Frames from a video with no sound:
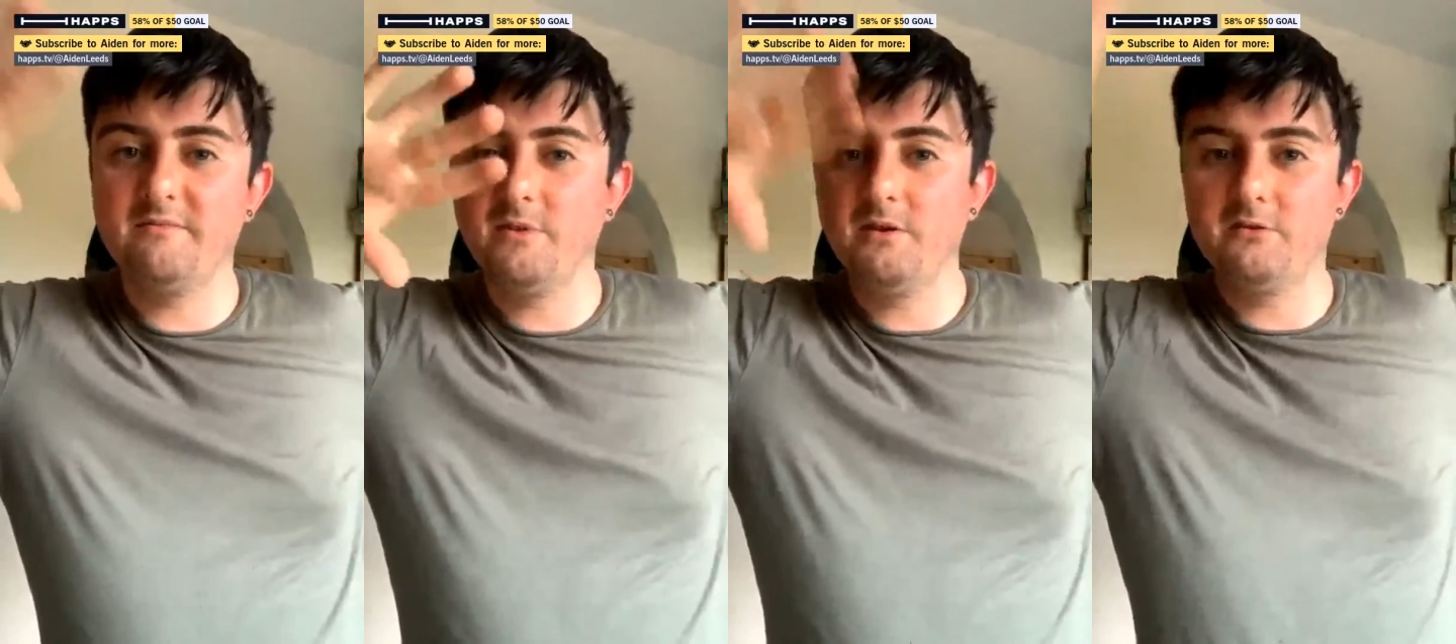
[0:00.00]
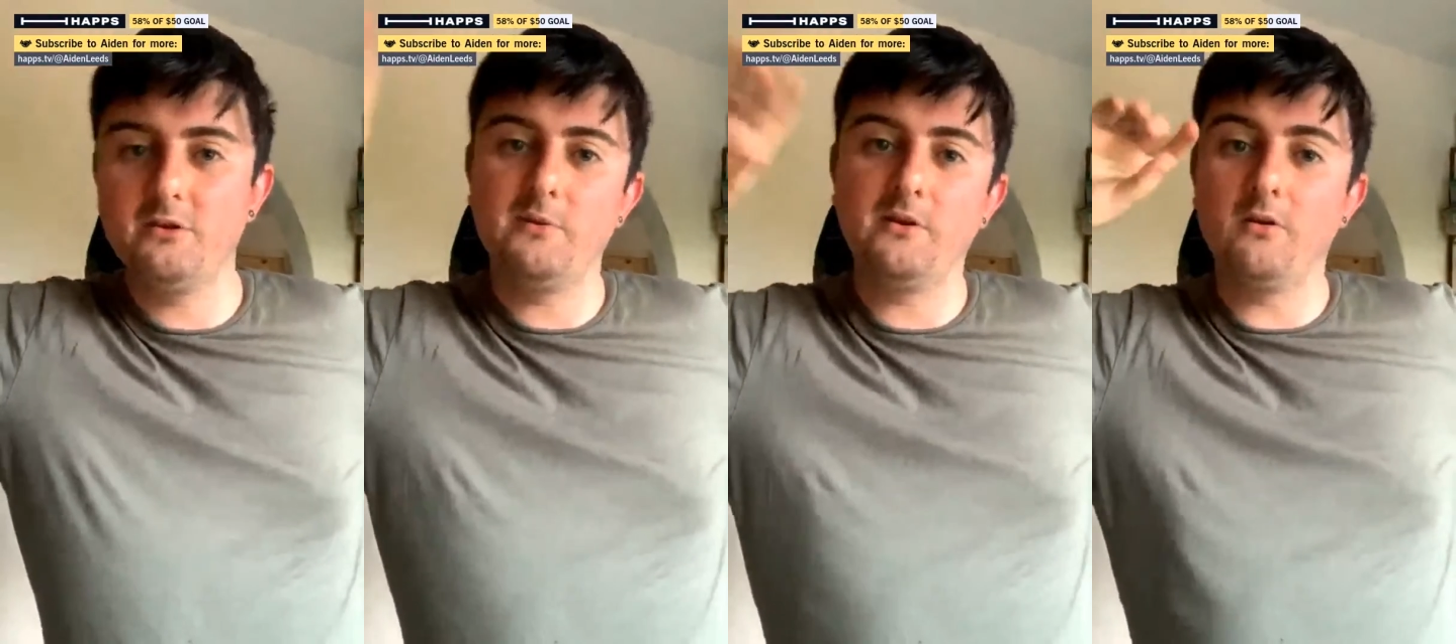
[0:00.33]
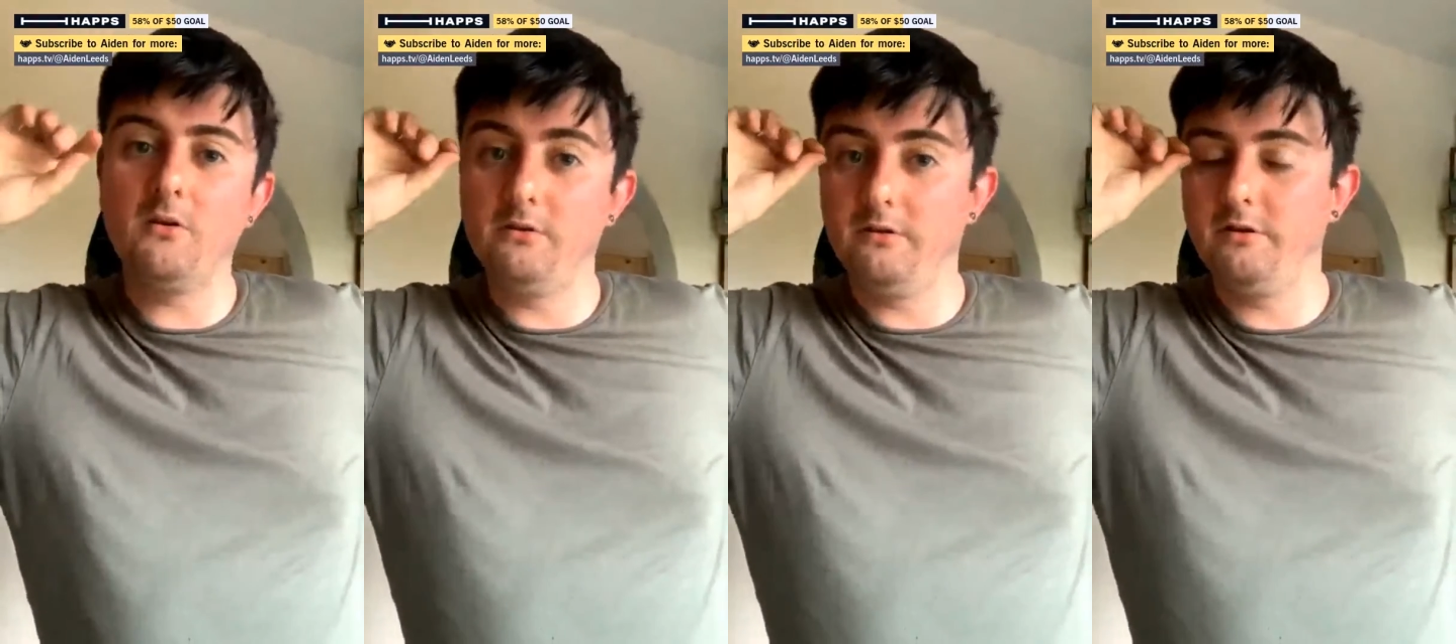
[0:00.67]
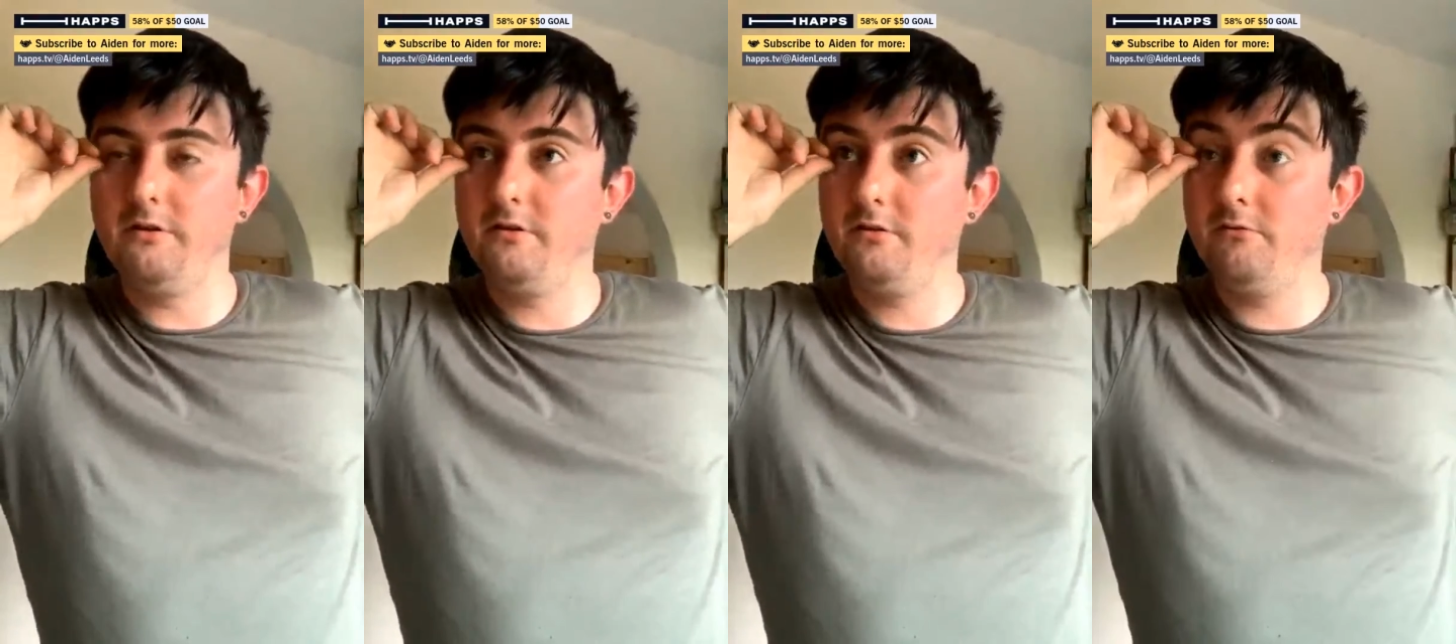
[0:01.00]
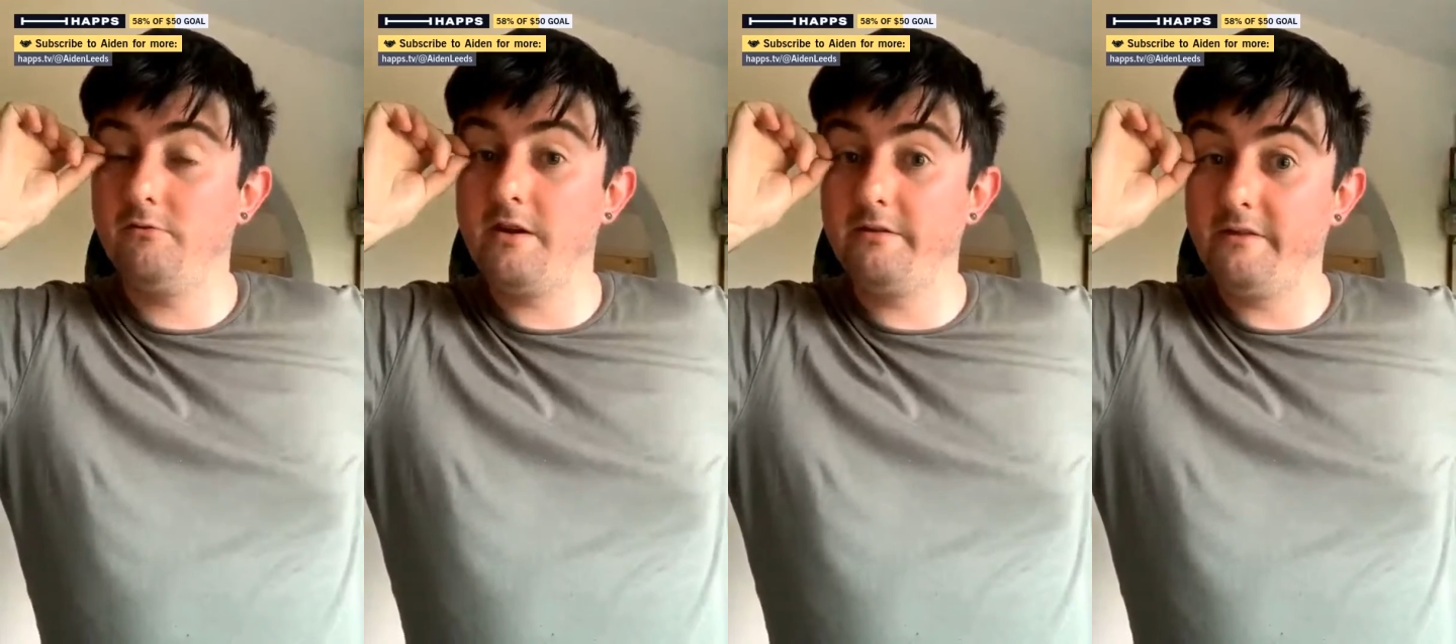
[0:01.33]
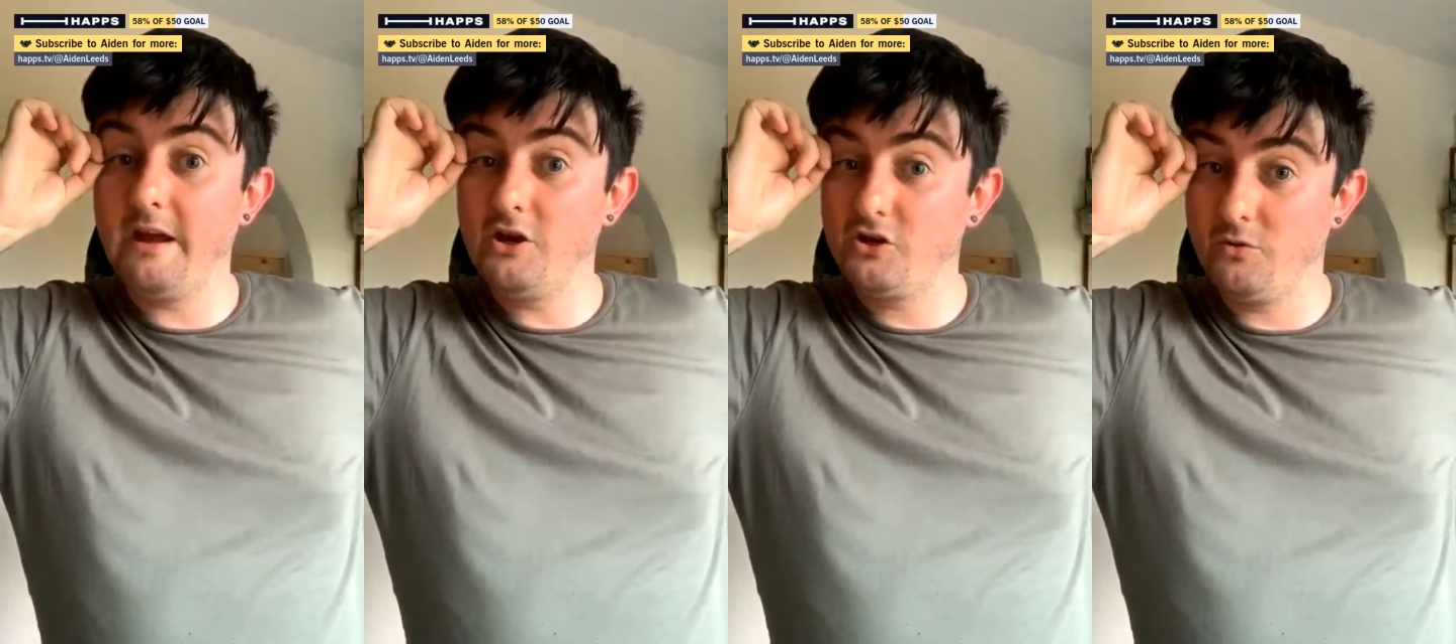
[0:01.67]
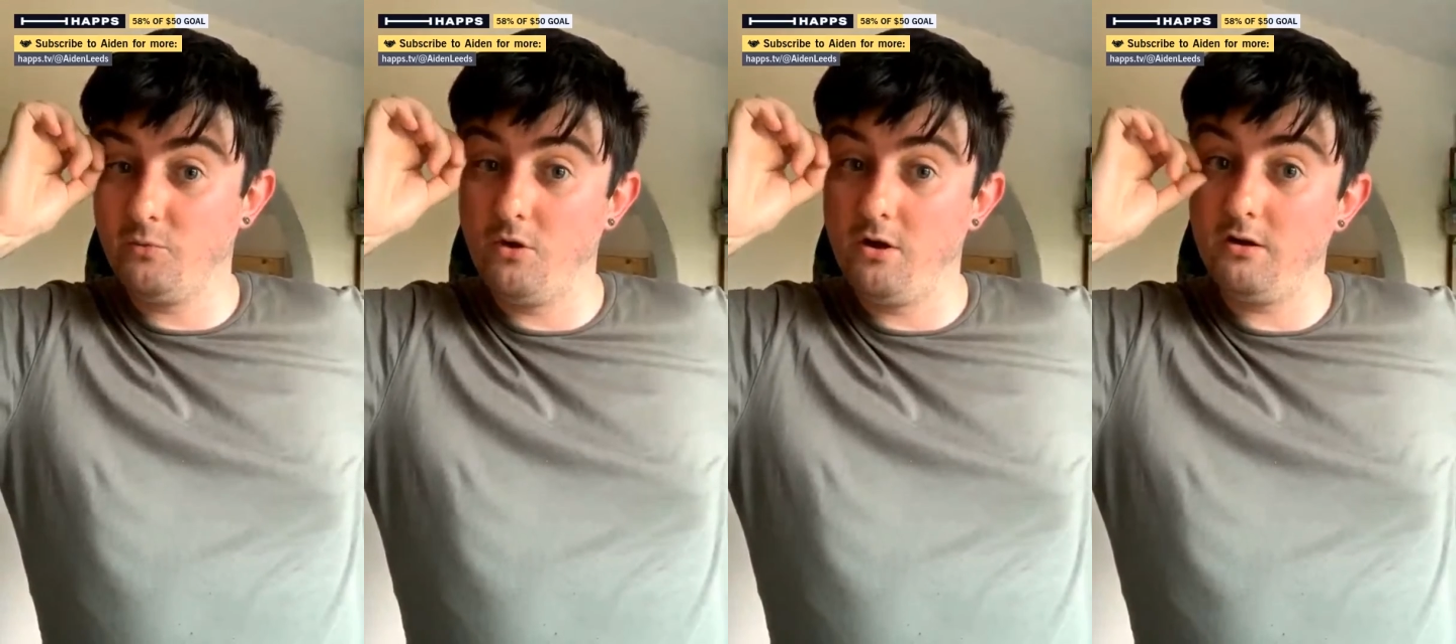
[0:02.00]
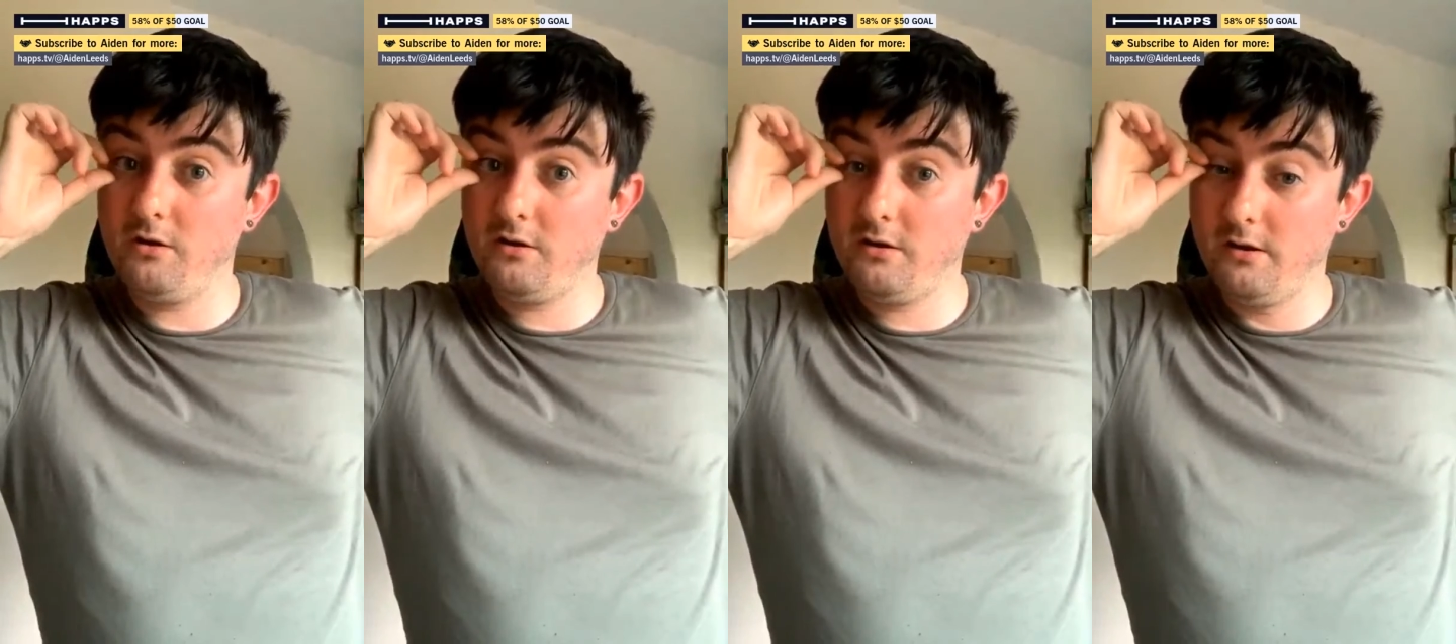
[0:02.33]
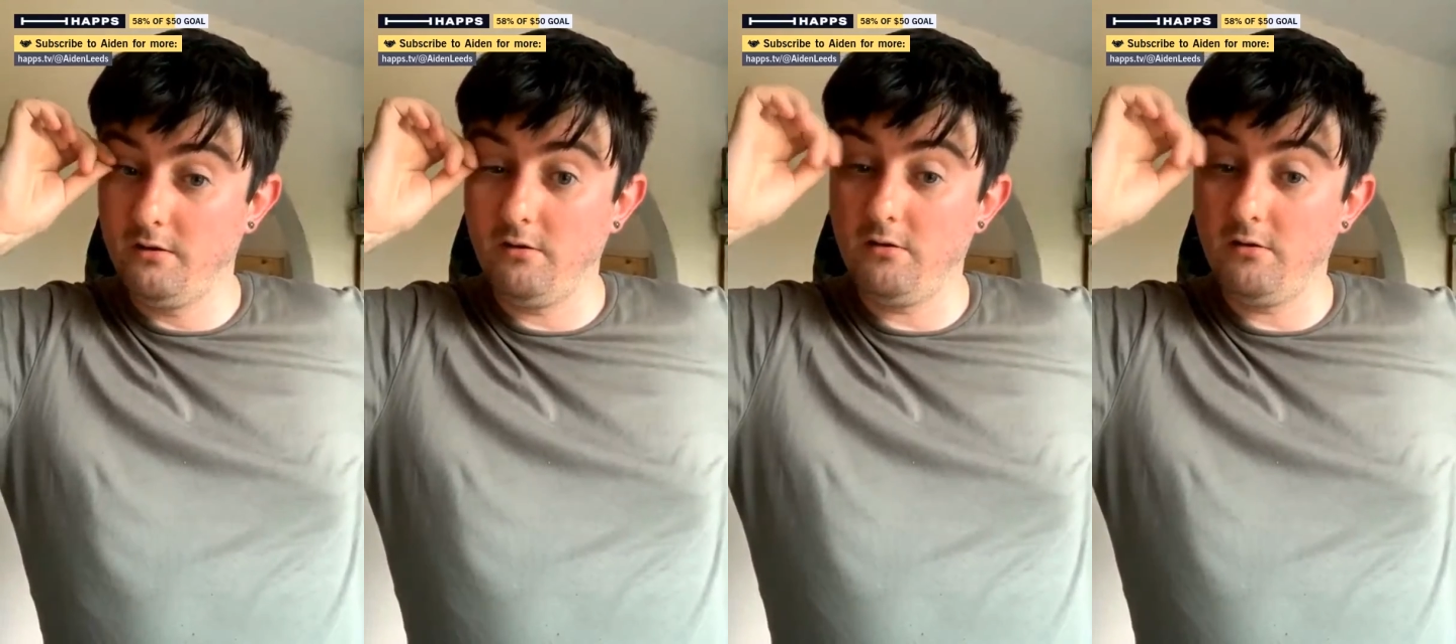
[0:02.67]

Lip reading: they've been doing all the renovation work